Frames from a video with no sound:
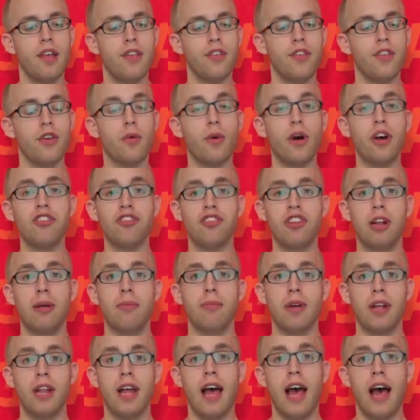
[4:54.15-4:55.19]
the question I'm
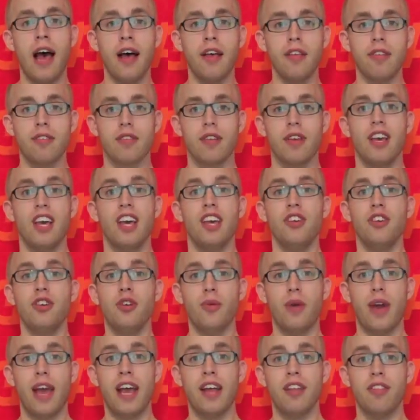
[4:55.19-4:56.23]
going to ask, you
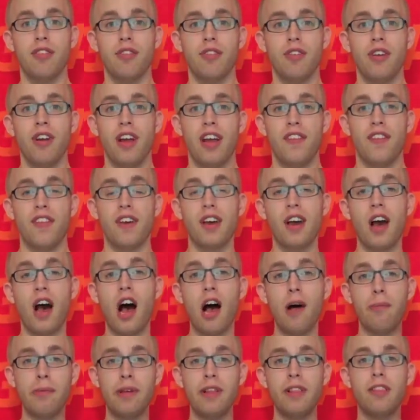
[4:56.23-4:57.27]
answer in the
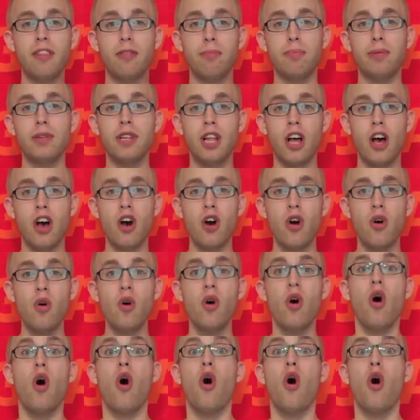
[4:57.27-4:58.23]
comments below